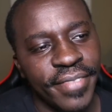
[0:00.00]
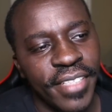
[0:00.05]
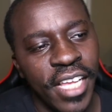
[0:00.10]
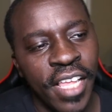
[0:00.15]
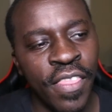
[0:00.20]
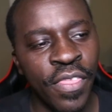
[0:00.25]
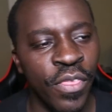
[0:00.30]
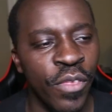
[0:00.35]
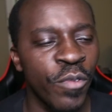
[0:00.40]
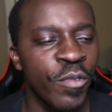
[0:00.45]

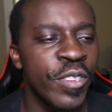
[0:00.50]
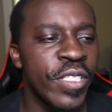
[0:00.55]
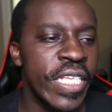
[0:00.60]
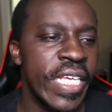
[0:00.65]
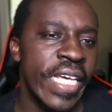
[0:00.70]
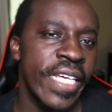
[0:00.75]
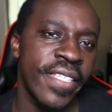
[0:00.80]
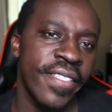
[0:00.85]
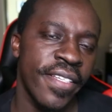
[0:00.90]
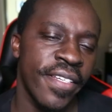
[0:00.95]

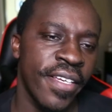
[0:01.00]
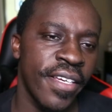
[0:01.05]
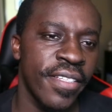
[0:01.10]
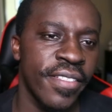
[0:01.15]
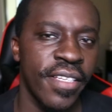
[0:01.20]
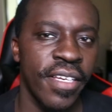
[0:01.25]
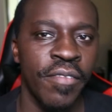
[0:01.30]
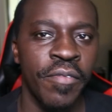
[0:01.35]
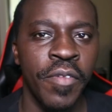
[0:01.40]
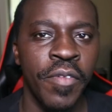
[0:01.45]
enthusiast, I guess.
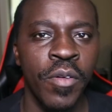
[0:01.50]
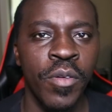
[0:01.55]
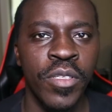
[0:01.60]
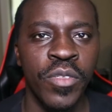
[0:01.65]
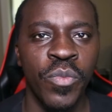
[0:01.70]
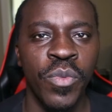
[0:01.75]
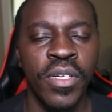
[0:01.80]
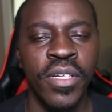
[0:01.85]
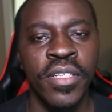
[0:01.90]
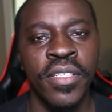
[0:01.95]
I've
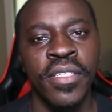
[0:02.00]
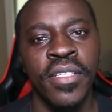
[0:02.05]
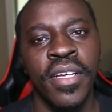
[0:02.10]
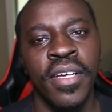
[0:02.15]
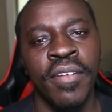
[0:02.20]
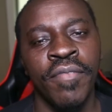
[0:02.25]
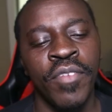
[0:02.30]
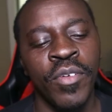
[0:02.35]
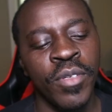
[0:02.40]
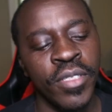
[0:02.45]

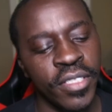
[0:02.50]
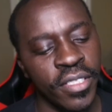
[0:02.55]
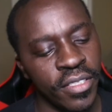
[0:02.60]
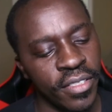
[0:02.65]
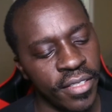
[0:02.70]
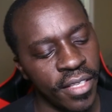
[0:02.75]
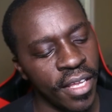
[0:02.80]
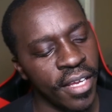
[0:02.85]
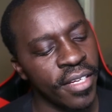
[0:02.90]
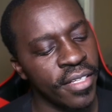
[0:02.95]
always just
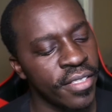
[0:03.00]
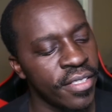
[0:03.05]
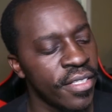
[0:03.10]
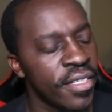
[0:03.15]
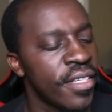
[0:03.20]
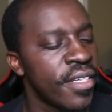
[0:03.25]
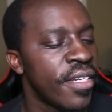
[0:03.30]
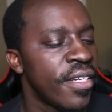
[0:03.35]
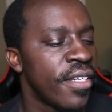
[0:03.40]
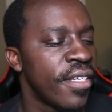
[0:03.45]
liked
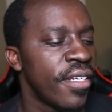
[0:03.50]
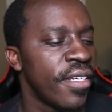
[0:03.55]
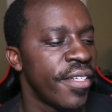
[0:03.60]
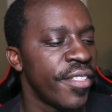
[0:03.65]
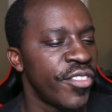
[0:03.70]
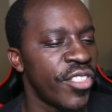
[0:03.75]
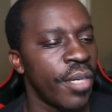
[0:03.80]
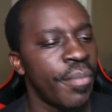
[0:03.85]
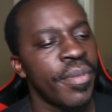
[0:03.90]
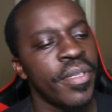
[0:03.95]

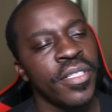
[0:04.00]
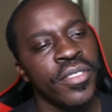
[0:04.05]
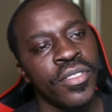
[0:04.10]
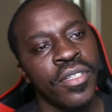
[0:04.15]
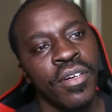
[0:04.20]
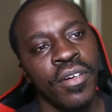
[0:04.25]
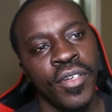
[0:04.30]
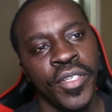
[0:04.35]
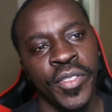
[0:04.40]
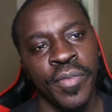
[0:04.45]
Japanese
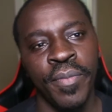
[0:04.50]
cars.